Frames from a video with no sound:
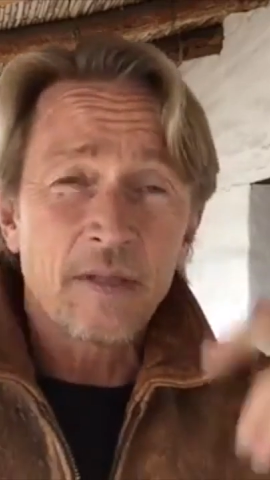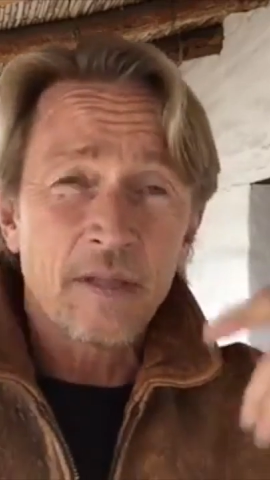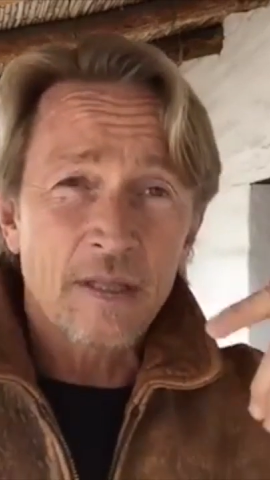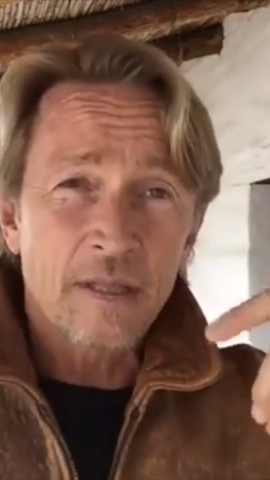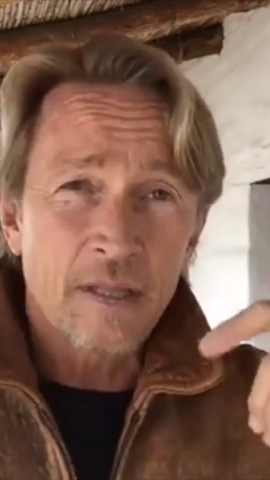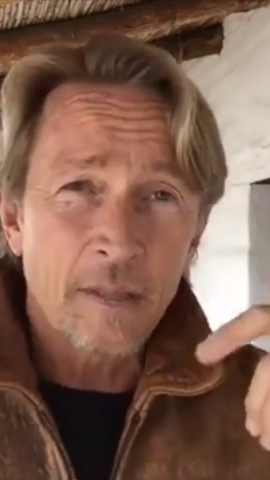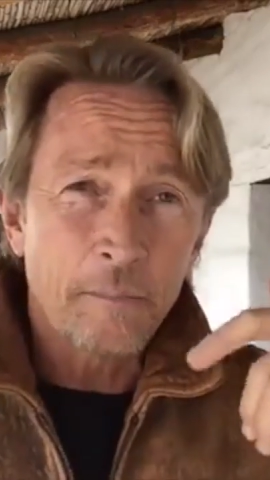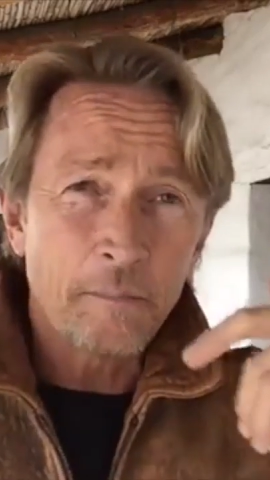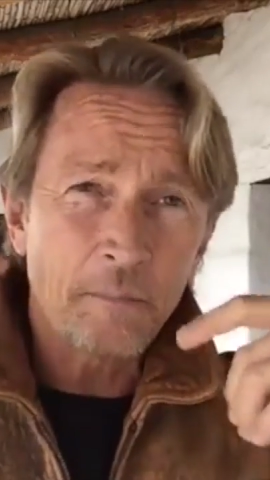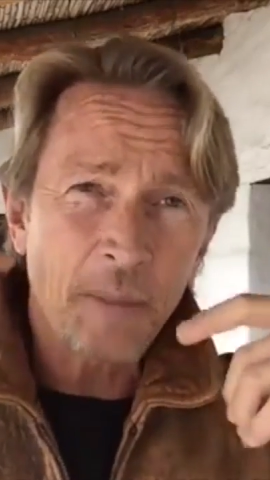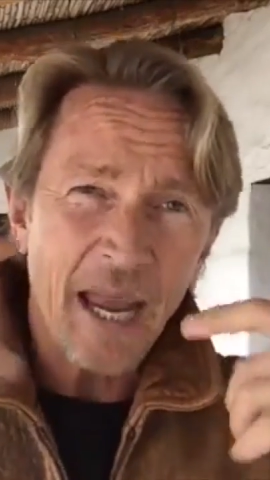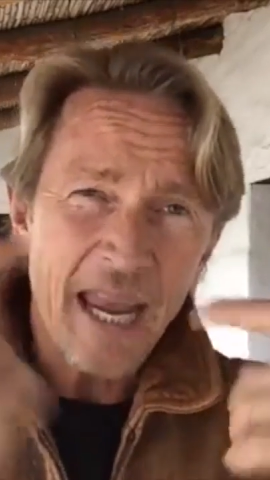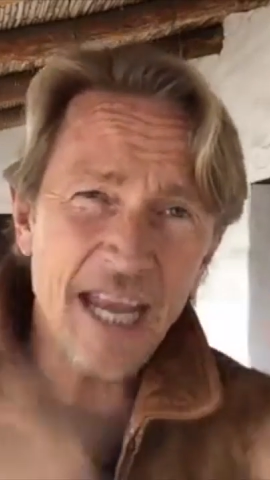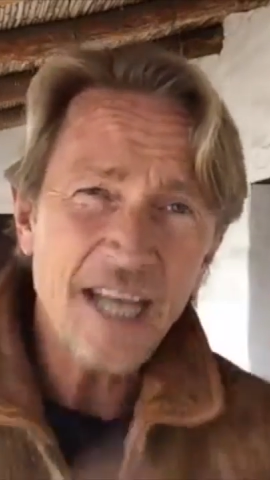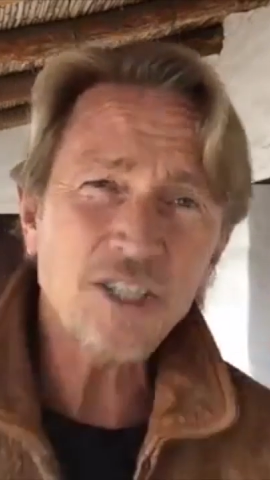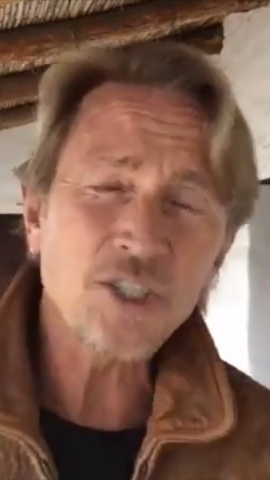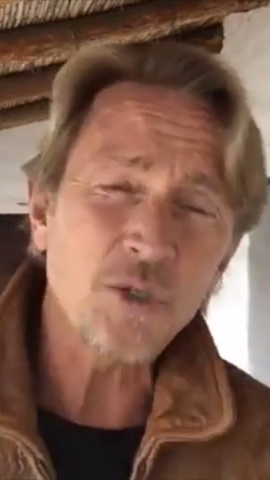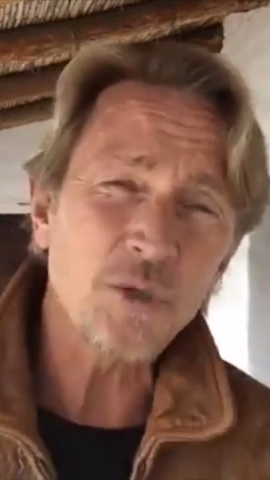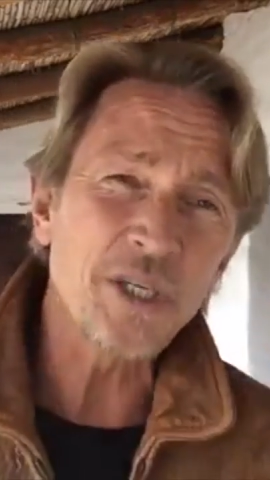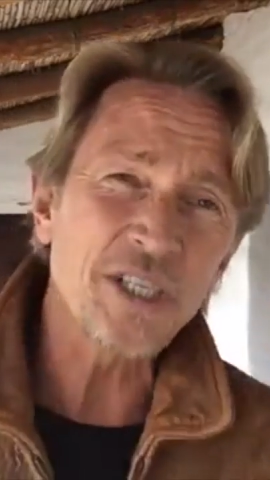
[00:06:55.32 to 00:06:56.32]
the
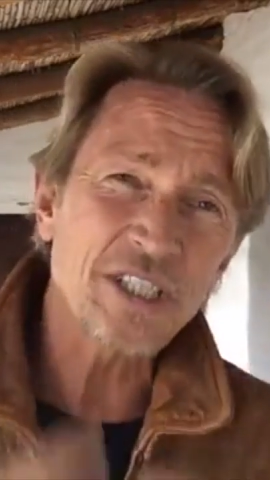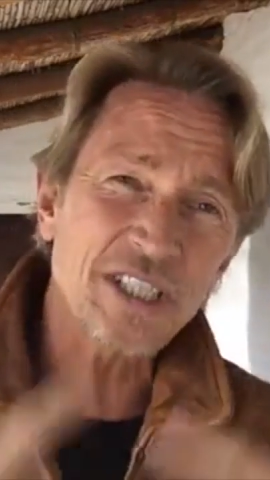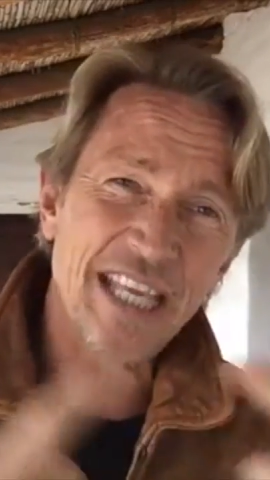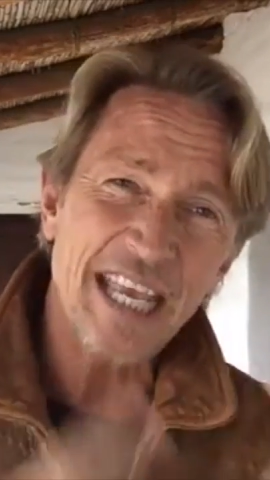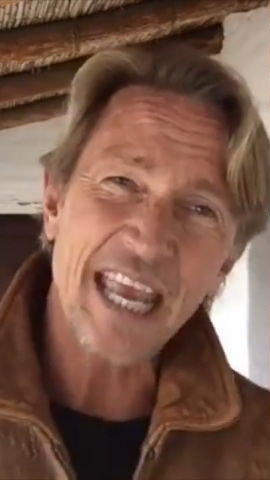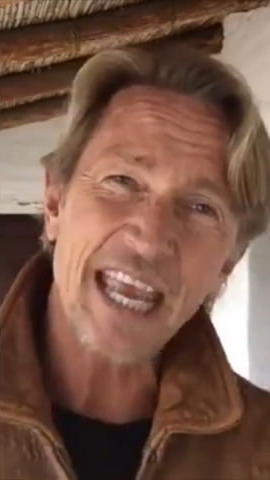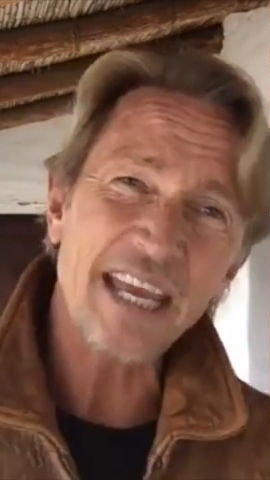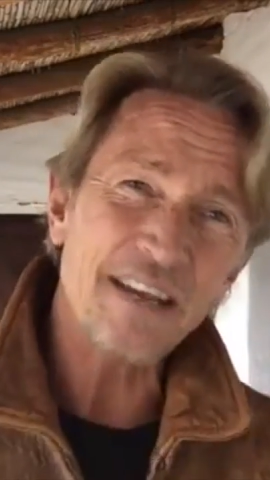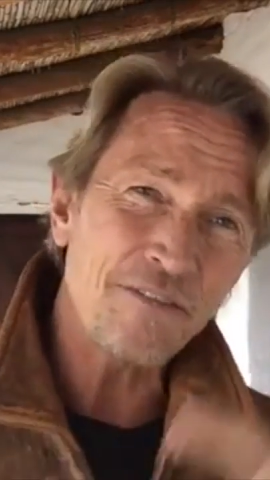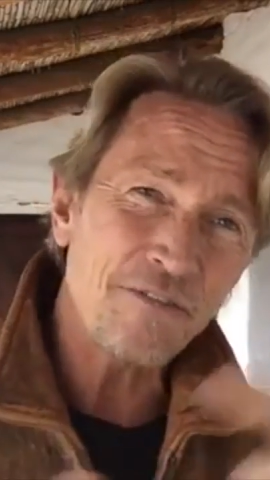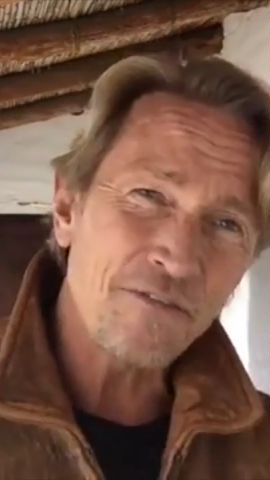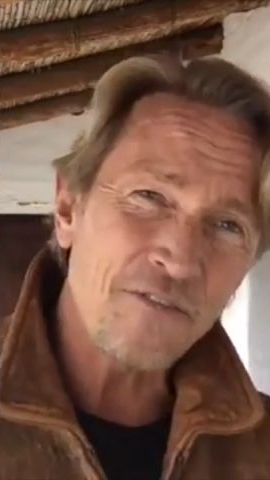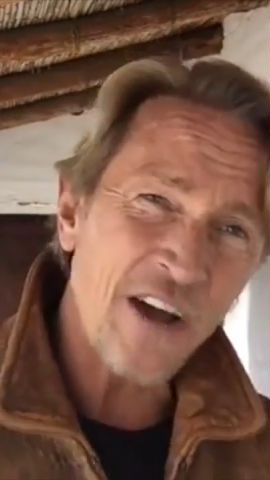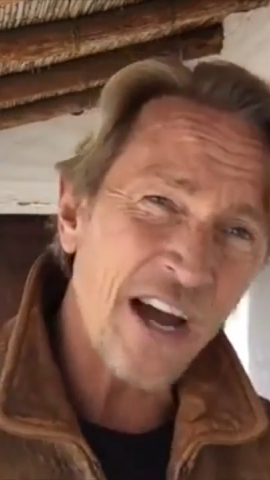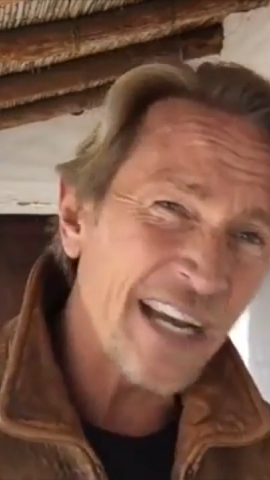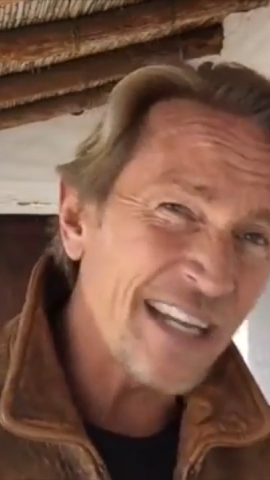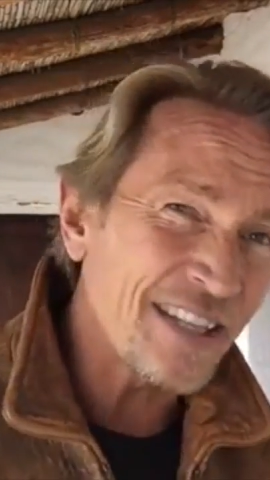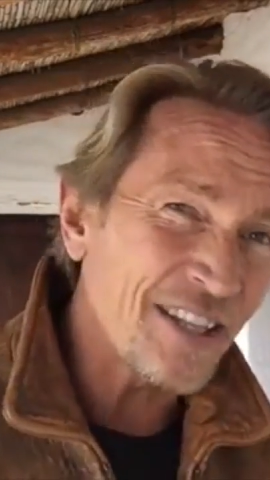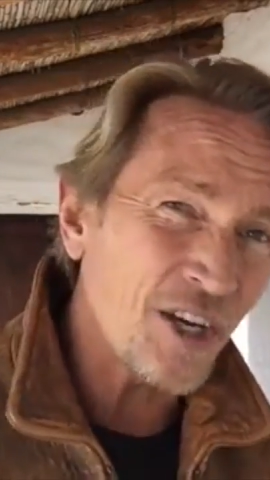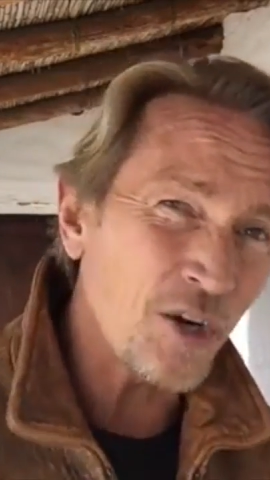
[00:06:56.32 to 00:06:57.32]
Patriots can't
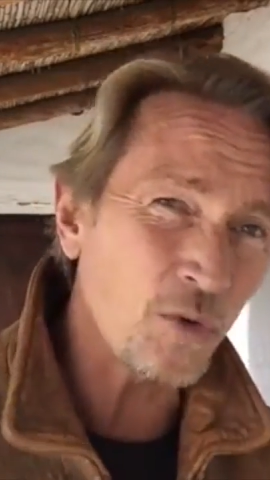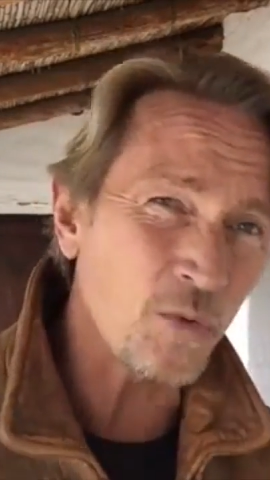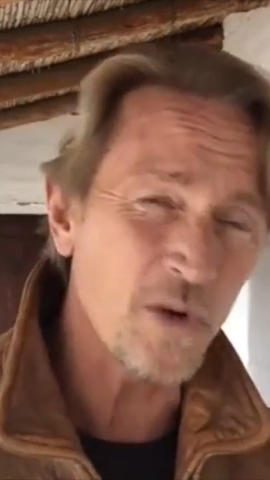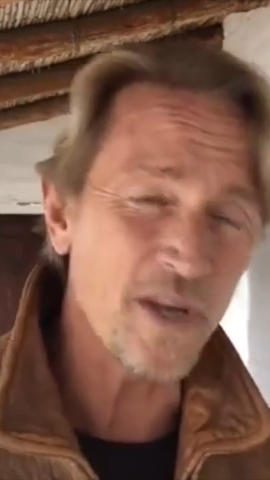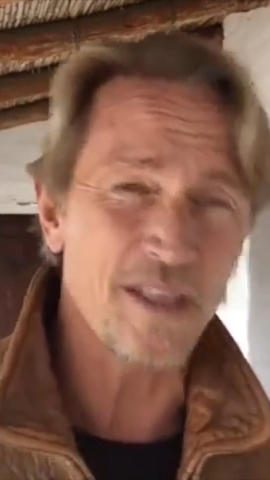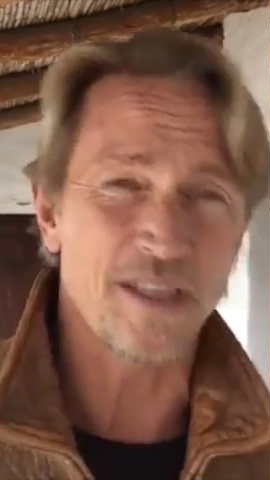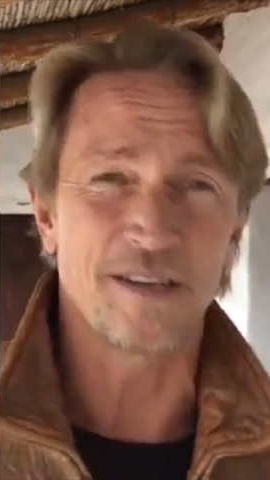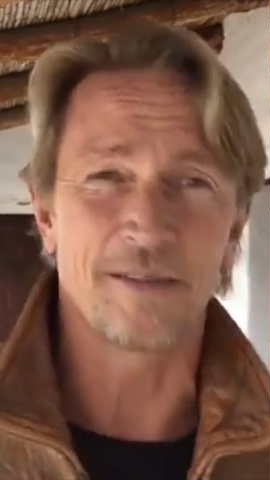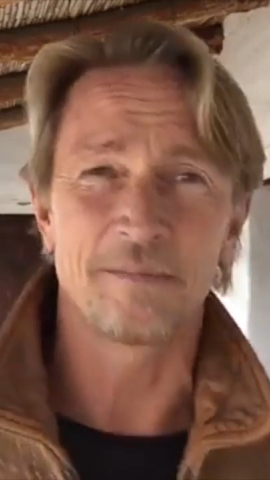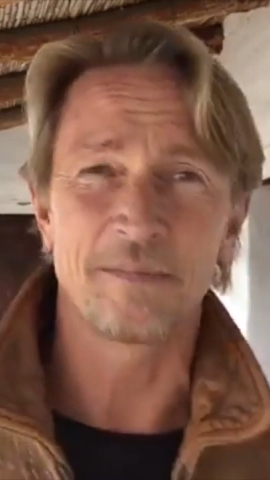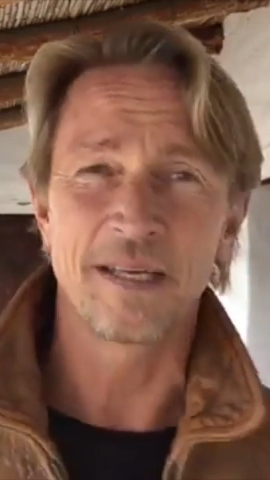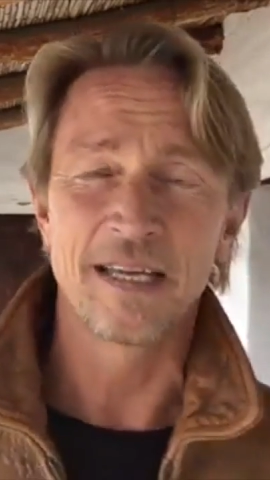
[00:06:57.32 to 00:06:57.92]
find their rhythm.